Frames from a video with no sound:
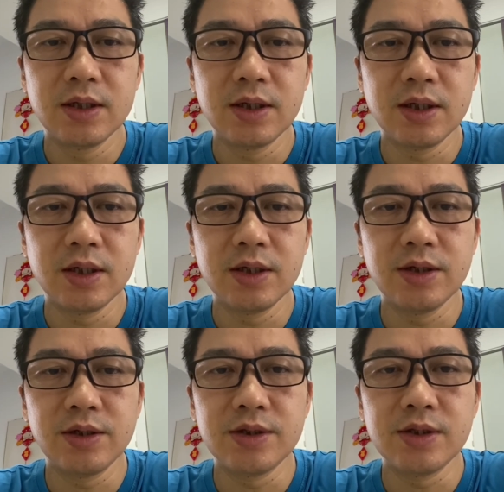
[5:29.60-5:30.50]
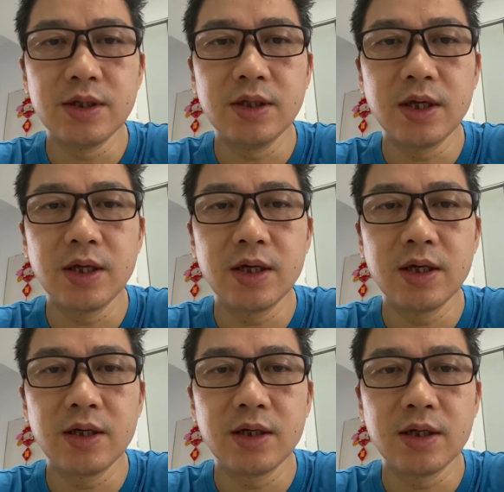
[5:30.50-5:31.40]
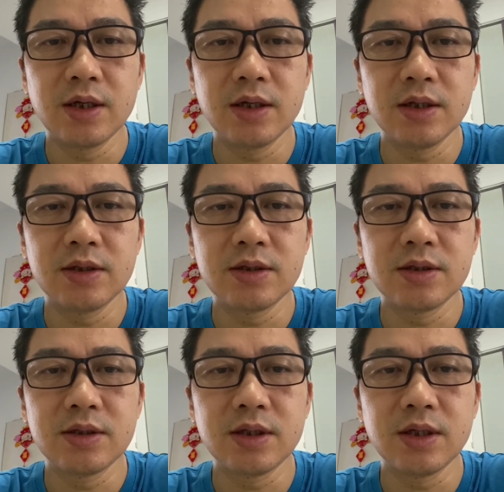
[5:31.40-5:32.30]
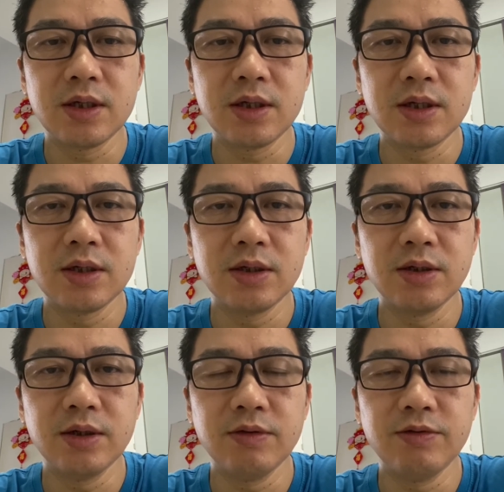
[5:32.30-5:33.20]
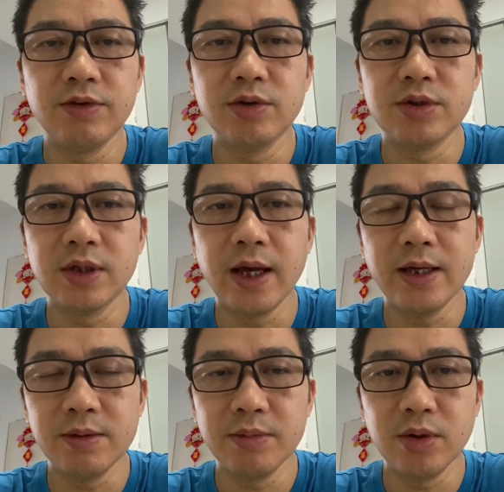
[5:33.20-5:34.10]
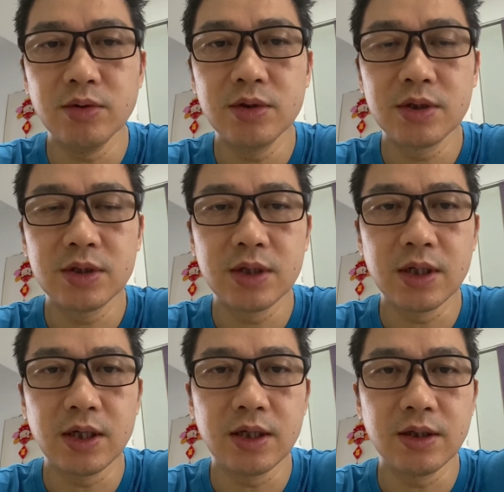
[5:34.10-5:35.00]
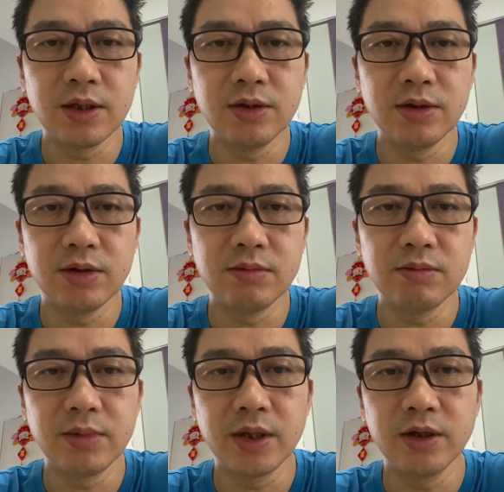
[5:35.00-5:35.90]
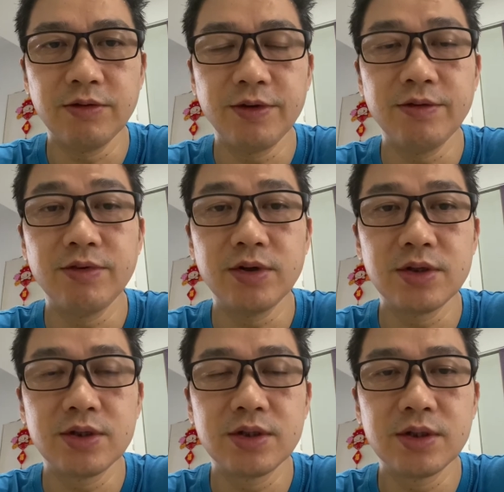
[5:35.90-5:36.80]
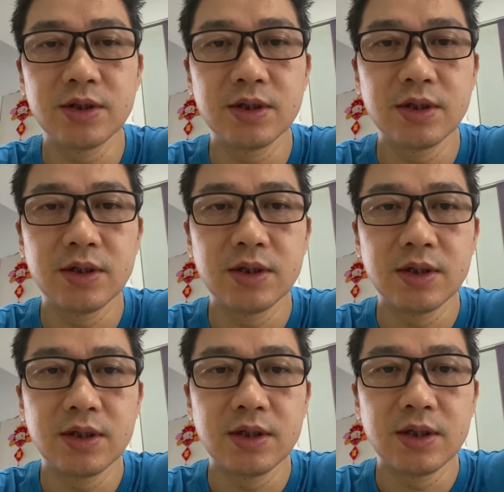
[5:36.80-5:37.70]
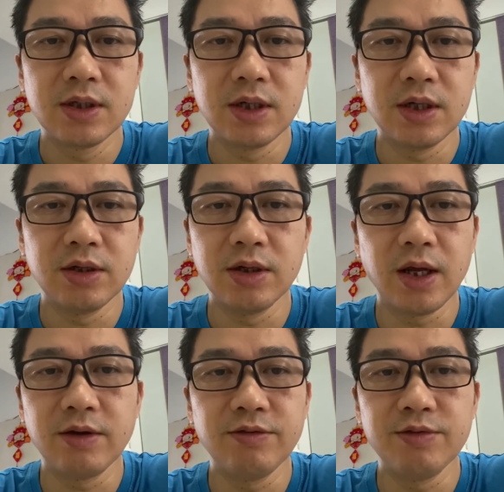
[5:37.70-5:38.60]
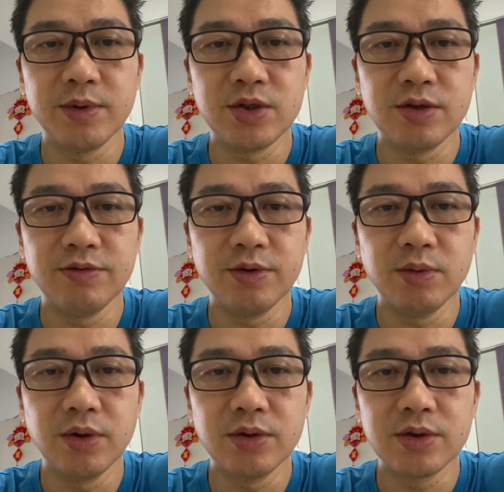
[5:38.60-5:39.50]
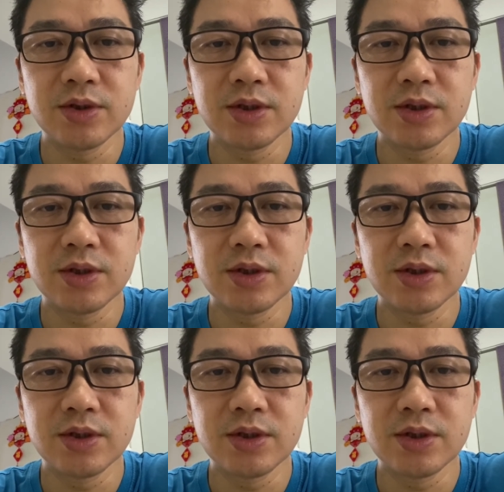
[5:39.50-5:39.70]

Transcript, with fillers: And you can see there, uh, it's, uh, you can, if you go to the edit mode, uh, then you can make that your favorite. Uh, you can add information if you want.